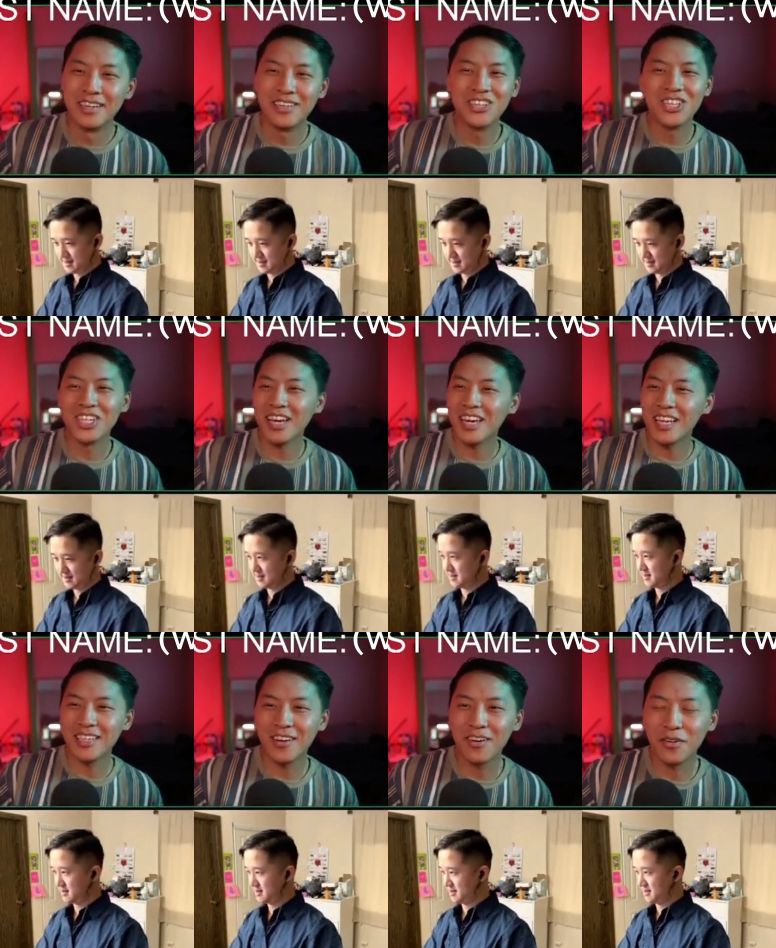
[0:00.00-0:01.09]
Speaker 1: They're shady as
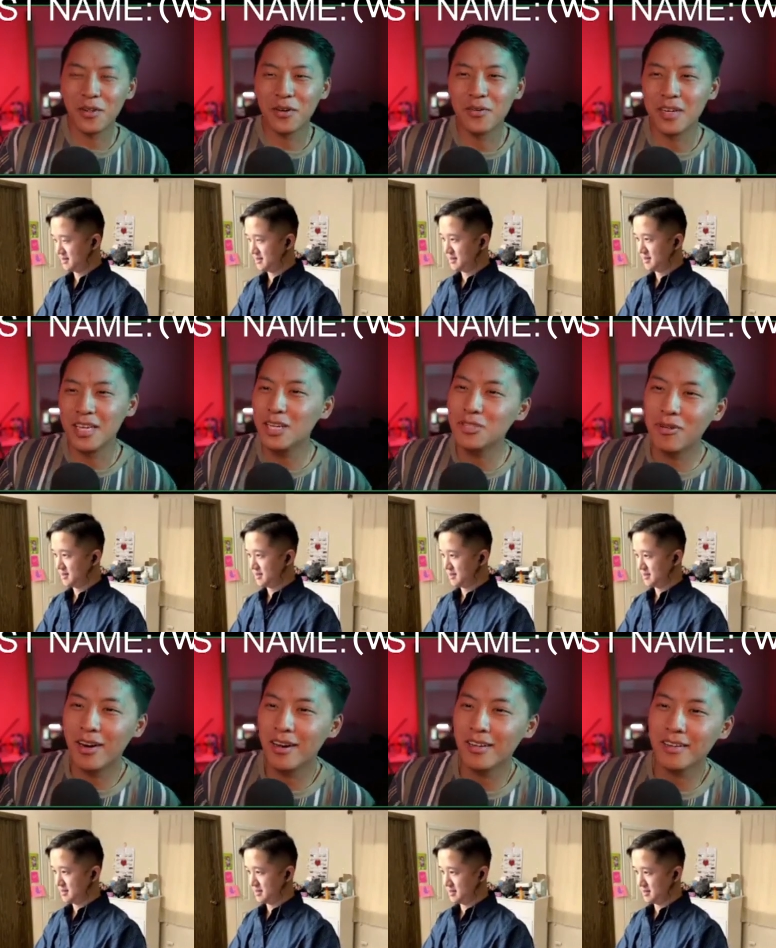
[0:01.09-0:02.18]
hell. They're gonna lead you
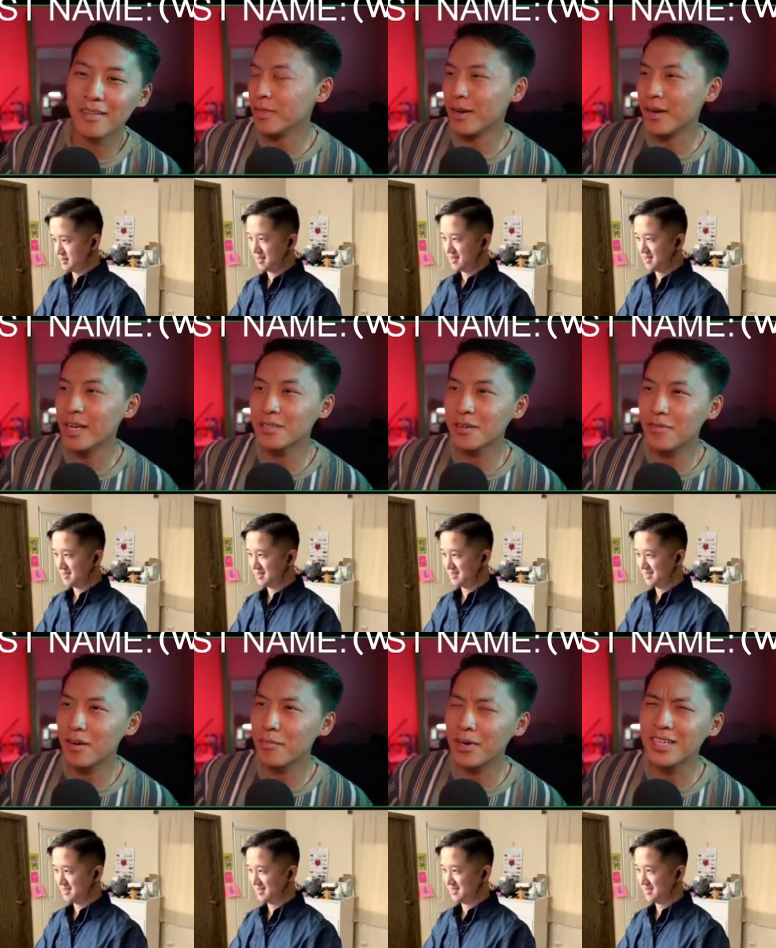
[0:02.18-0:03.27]
on. They're nice up
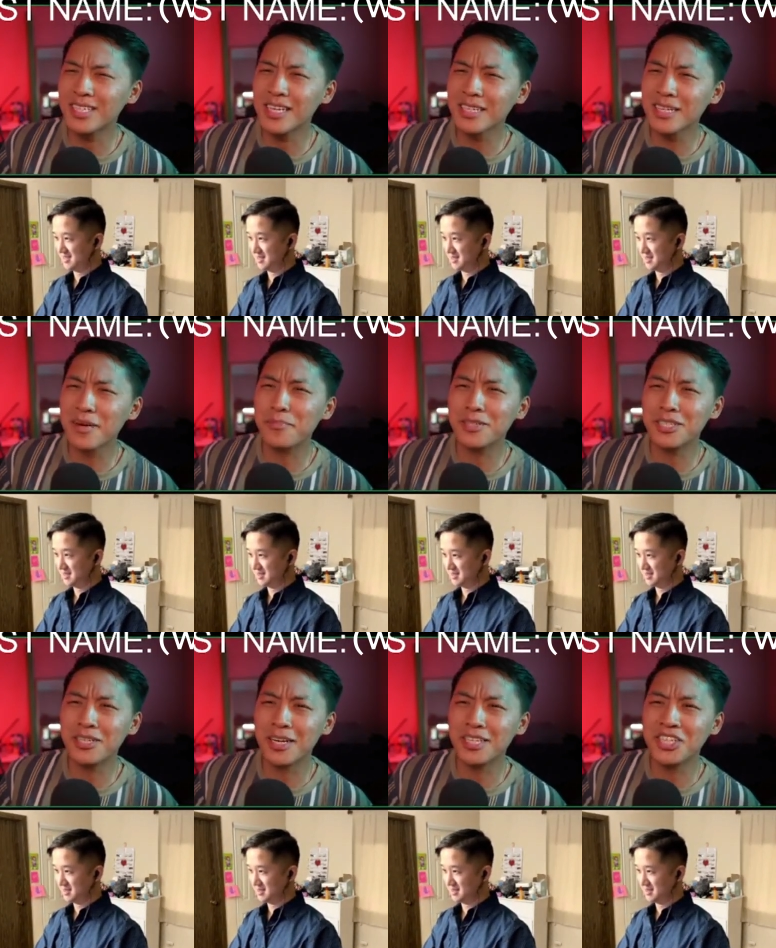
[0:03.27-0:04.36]
front, but it's like a
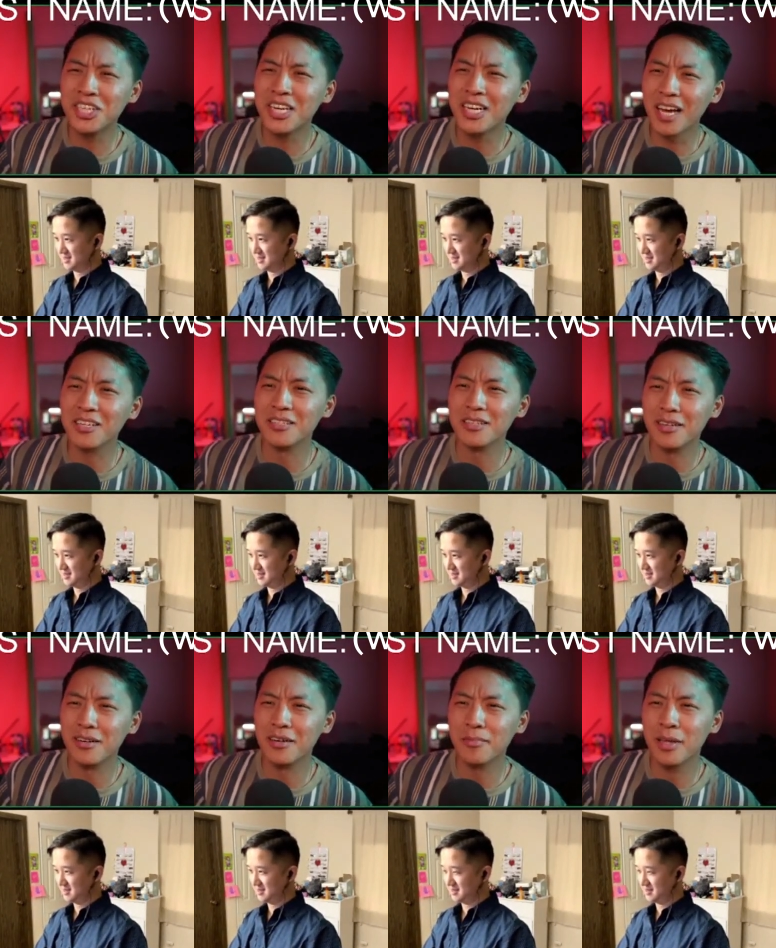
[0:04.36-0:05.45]
shitty nice. You
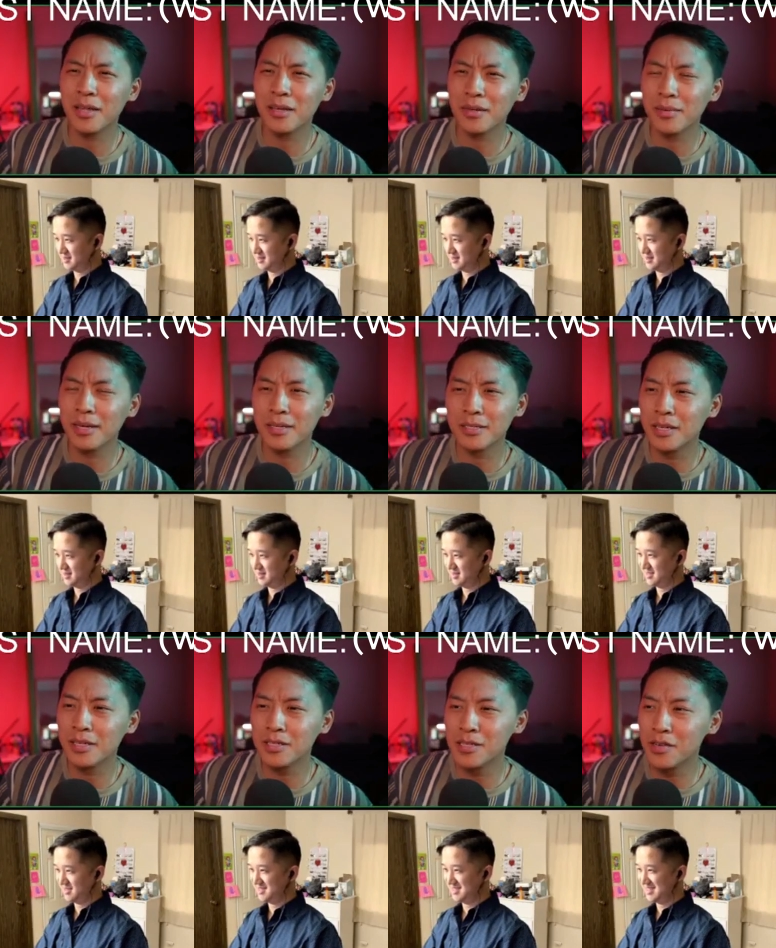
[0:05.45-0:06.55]
know what I mean? You know, it
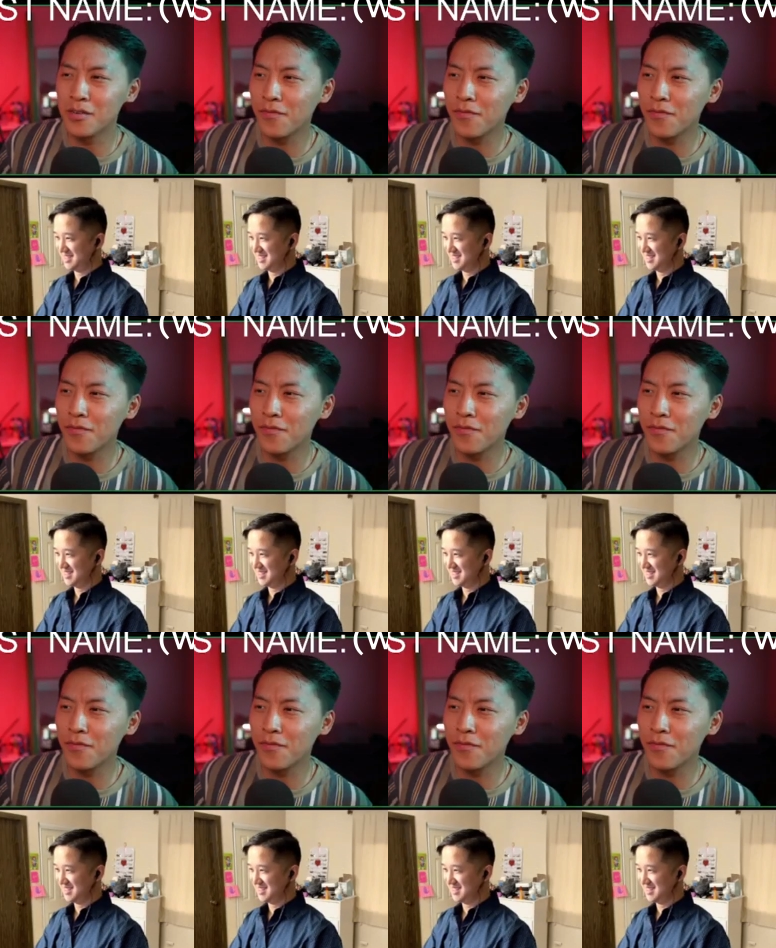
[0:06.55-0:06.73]
just it